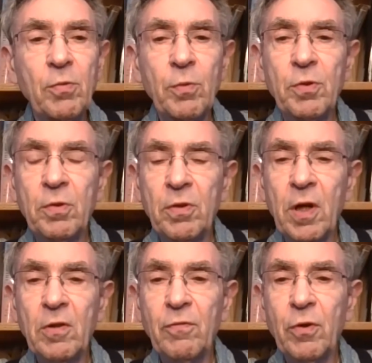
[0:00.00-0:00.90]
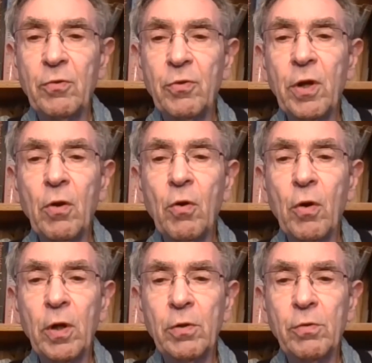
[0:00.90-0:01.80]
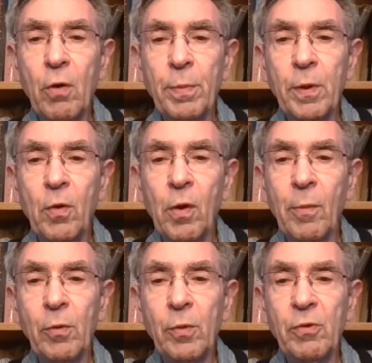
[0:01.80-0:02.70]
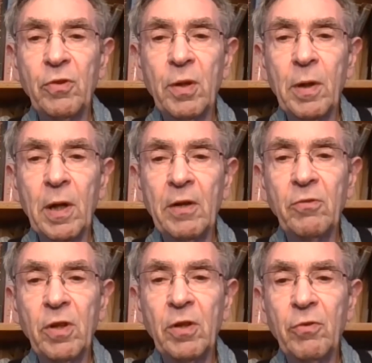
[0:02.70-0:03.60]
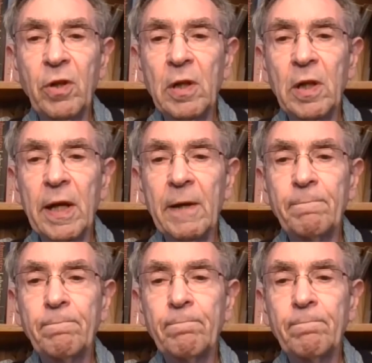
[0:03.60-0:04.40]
which stands for adrenocorticotropic hormone, which stimulates the adrenal gland.